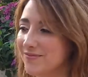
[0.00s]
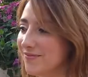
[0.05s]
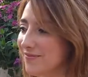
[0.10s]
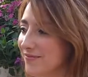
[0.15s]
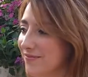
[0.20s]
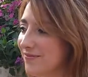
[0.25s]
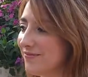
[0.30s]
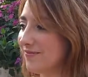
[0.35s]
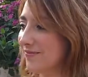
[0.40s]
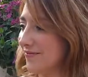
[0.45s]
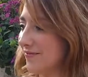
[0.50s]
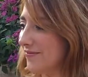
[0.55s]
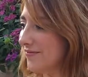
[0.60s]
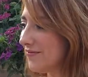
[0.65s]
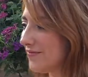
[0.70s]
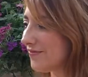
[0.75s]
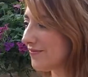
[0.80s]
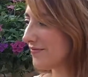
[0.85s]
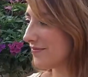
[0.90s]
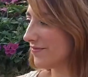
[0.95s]

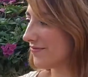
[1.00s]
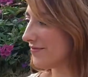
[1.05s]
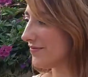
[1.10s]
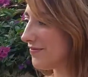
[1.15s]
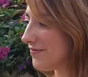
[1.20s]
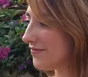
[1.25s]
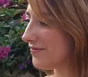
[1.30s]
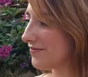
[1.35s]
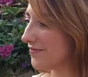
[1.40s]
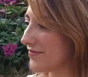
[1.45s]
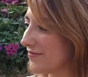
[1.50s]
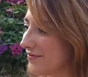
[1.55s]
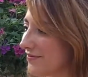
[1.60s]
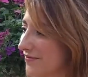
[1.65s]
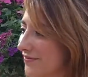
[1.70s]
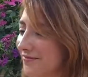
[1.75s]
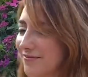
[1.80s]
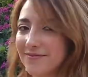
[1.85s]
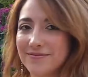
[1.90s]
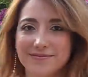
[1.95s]

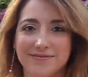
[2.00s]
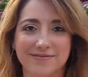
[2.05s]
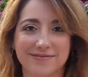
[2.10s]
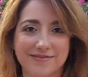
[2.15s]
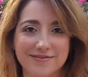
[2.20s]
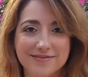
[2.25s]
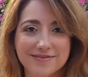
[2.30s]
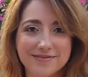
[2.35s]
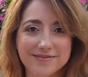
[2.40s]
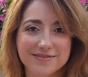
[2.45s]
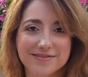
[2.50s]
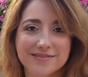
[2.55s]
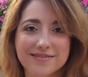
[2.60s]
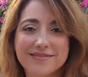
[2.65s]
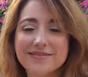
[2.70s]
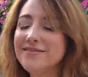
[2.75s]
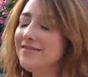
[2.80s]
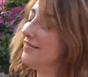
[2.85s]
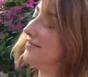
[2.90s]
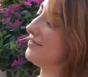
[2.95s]

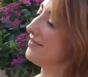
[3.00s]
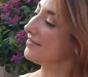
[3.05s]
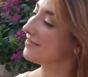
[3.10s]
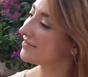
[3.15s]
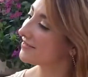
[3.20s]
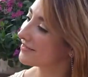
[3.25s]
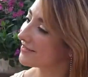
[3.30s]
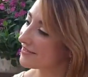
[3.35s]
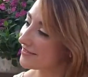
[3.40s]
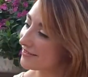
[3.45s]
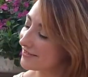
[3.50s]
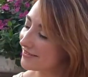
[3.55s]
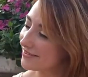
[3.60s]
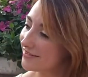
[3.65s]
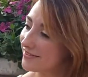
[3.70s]
The person shown says nothing.